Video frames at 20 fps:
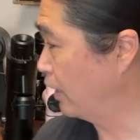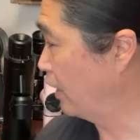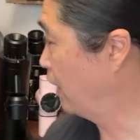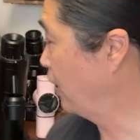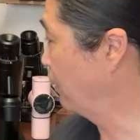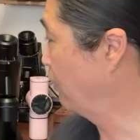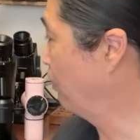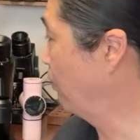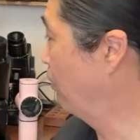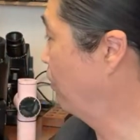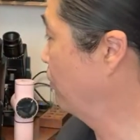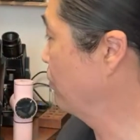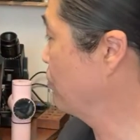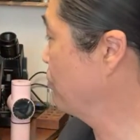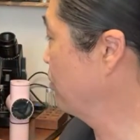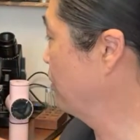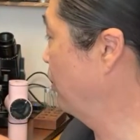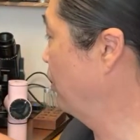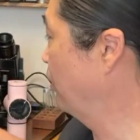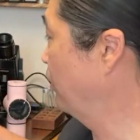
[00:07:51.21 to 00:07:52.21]
And
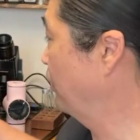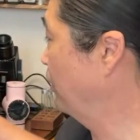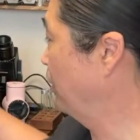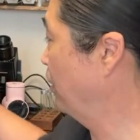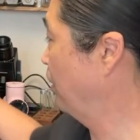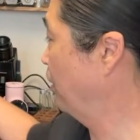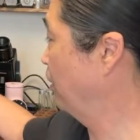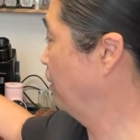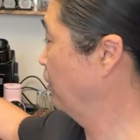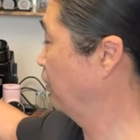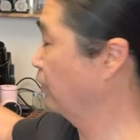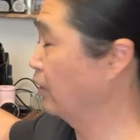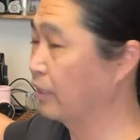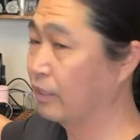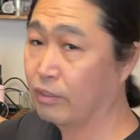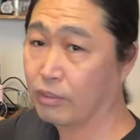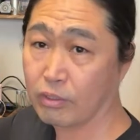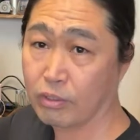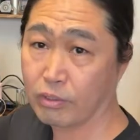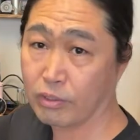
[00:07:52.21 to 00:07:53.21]
also uh, the
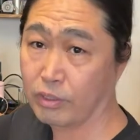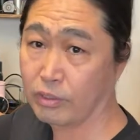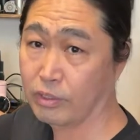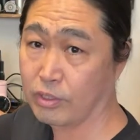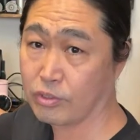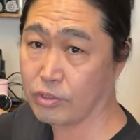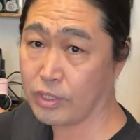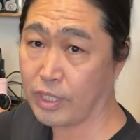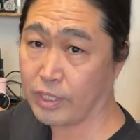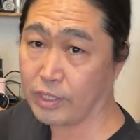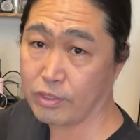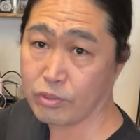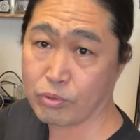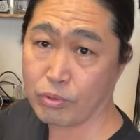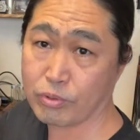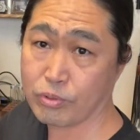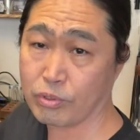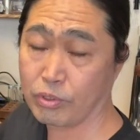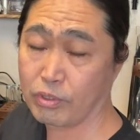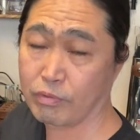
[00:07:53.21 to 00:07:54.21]
internal design is
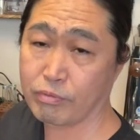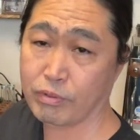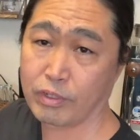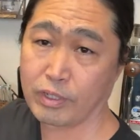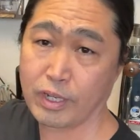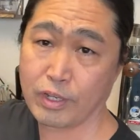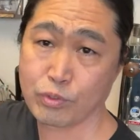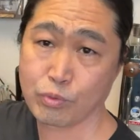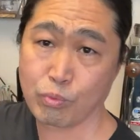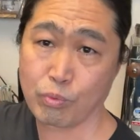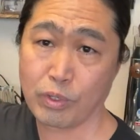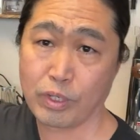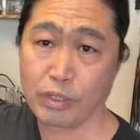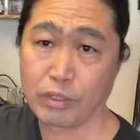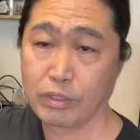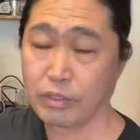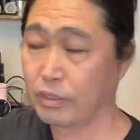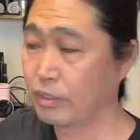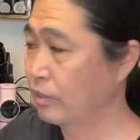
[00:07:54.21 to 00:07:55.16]
also different as well.